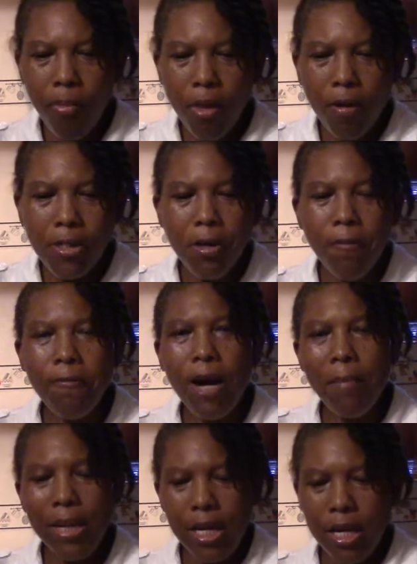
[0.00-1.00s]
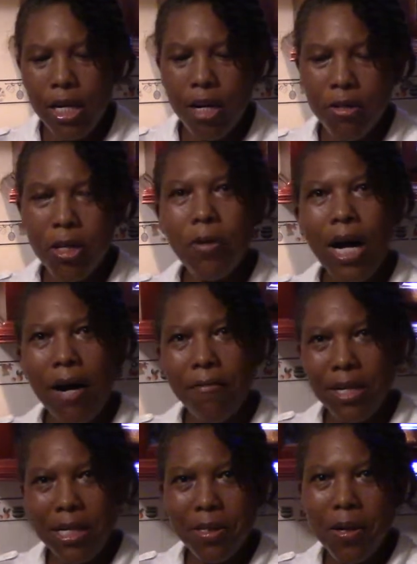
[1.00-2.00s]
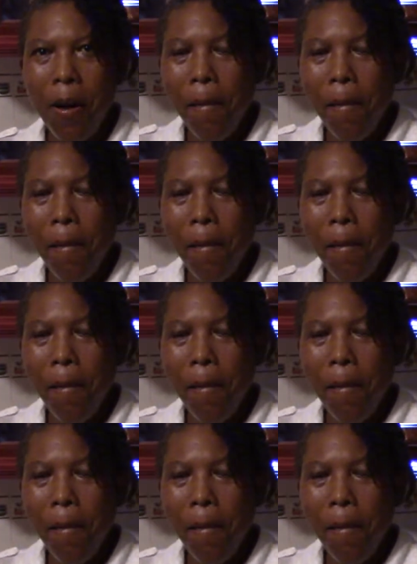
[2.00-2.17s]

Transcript: So, family, here you have it.